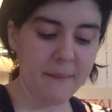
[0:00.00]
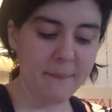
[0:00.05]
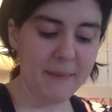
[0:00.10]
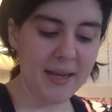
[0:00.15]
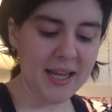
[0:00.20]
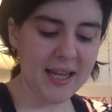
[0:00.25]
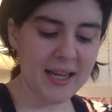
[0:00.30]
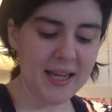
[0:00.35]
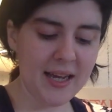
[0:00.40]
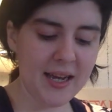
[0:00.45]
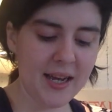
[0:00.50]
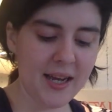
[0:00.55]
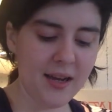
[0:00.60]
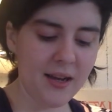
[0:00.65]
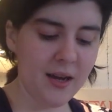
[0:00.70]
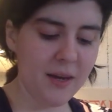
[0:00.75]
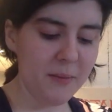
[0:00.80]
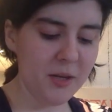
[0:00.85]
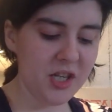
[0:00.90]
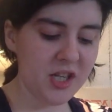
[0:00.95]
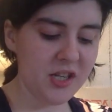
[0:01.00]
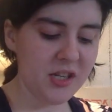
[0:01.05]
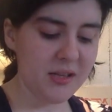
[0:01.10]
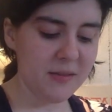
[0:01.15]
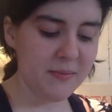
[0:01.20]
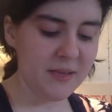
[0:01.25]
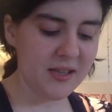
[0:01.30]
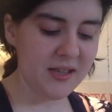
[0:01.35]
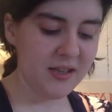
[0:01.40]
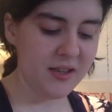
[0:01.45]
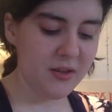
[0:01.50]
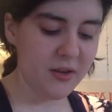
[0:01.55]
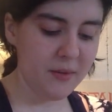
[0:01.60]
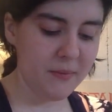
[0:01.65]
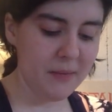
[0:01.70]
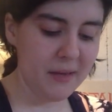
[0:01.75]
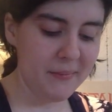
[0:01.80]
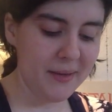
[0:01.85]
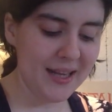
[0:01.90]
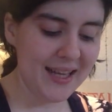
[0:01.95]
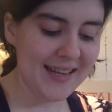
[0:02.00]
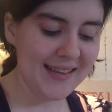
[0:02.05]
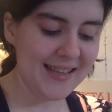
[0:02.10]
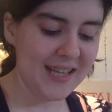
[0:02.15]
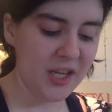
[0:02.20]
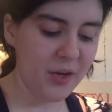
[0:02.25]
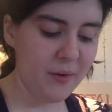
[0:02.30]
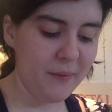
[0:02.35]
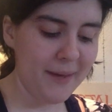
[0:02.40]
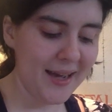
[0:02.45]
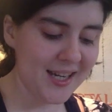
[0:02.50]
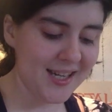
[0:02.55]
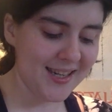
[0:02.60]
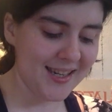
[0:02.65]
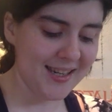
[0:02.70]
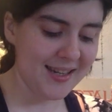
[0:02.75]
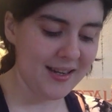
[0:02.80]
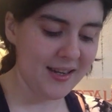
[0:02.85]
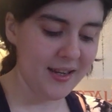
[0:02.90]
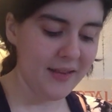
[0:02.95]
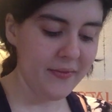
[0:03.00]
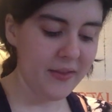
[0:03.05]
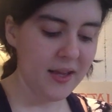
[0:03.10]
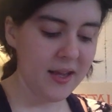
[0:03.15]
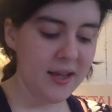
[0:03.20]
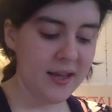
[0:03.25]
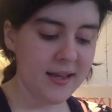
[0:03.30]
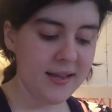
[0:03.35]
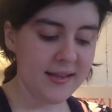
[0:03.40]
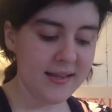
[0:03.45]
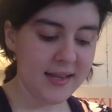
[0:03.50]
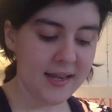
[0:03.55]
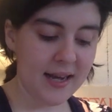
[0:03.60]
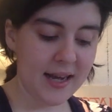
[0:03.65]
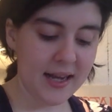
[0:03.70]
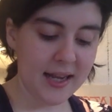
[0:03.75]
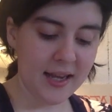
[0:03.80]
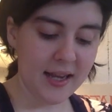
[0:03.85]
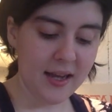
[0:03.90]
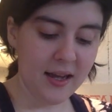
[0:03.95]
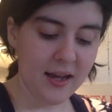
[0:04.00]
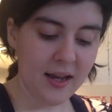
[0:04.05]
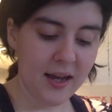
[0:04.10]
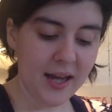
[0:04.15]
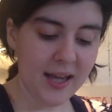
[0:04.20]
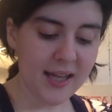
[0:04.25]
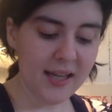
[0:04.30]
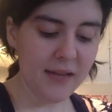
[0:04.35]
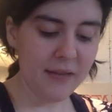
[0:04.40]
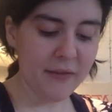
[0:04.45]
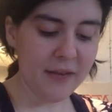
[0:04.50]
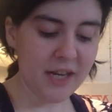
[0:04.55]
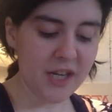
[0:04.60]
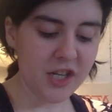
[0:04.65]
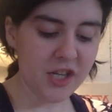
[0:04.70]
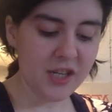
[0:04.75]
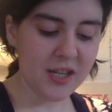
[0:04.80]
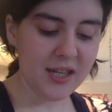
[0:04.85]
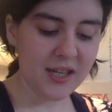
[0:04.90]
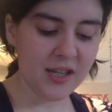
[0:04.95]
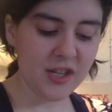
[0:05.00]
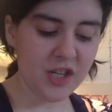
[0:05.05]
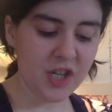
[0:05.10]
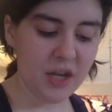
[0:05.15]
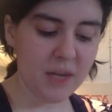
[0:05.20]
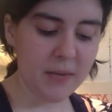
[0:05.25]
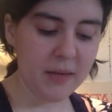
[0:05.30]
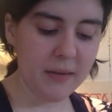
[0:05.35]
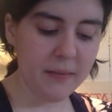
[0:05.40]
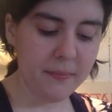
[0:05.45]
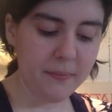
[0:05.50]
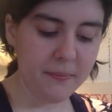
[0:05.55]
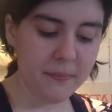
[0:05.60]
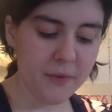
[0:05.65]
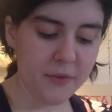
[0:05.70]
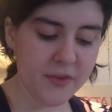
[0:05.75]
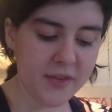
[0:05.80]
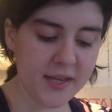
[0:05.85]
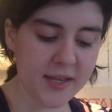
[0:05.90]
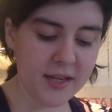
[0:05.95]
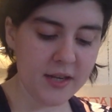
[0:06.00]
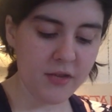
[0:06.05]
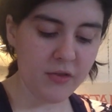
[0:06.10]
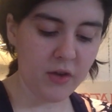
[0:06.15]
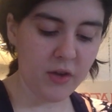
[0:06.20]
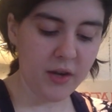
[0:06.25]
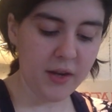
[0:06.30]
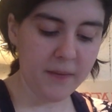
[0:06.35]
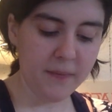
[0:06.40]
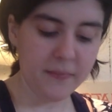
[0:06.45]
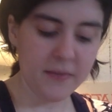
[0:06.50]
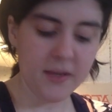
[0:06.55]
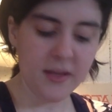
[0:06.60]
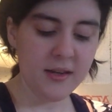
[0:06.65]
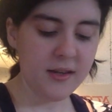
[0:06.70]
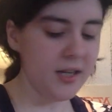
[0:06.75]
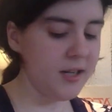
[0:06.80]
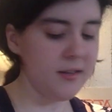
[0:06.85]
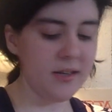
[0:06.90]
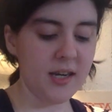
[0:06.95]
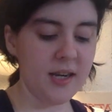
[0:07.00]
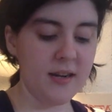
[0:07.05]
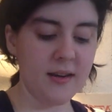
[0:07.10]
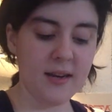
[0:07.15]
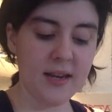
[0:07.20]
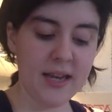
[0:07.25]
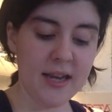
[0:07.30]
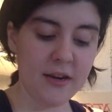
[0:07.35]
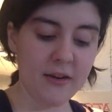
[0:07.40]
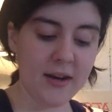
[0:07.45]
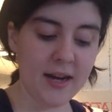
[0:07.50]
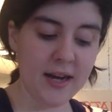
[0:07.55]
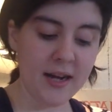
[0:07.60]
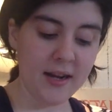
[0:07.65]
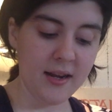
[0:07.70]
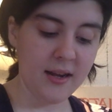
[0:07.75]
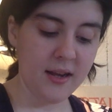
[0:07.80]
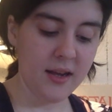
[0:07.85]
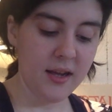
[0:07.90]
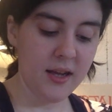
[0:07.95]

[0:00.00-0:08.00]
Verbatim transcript: My accomplishments, sir, may be less than you imagine, said I. A little French, a little German, music and drawing. Tut tut, he cried.